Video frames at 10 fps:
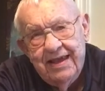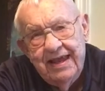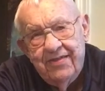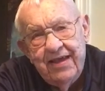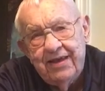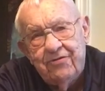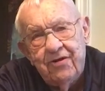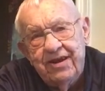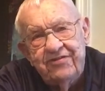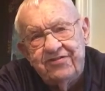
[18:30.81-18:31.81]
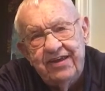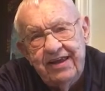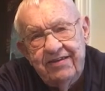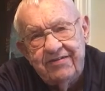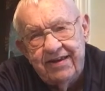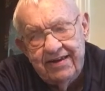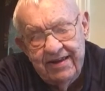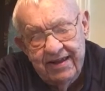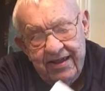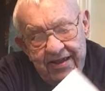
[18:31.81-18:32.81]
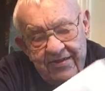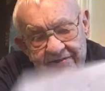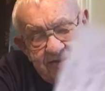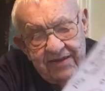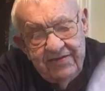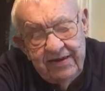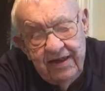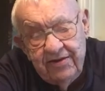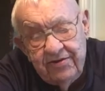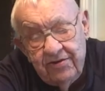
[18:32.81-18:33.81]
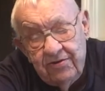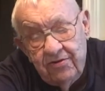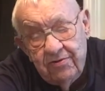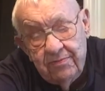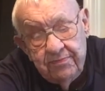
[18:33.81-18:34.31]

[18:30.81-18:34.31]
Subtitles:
in that great season, 72.